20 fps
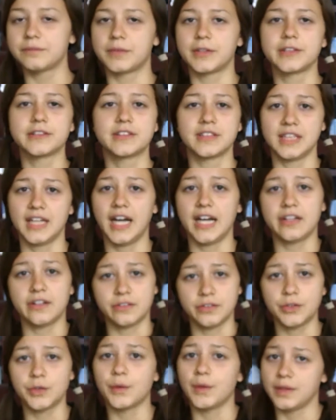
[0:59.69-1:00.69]
Personally, I
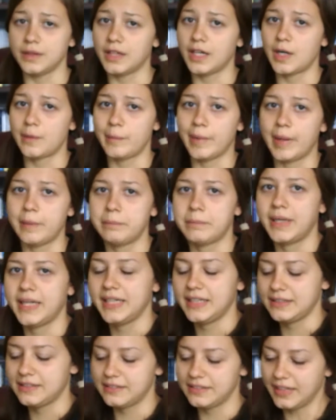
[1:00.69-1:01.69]
don't know a lot about
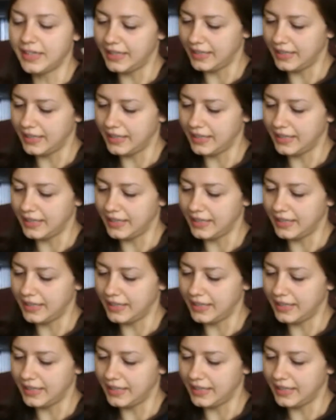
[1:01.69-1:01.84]
mics.